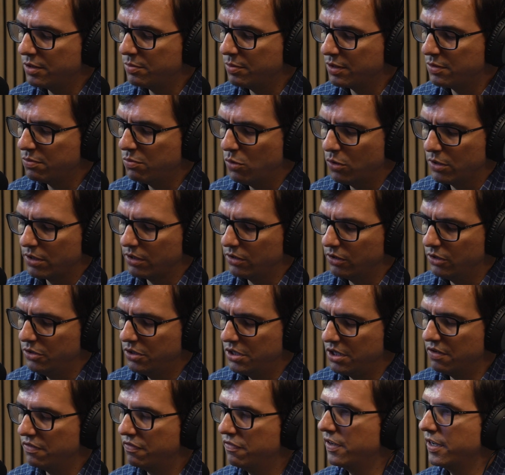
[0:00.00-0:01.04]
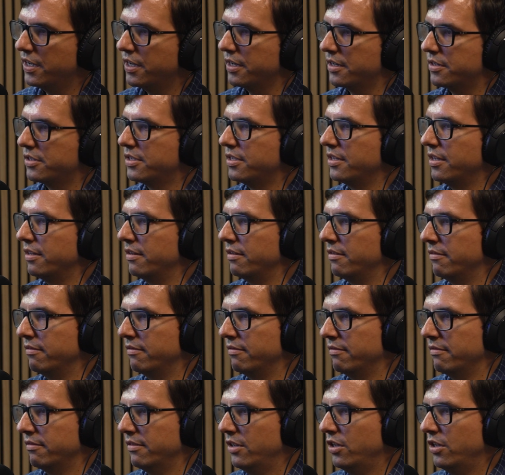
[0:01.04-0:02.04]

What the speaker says: but it's more dilution effects than,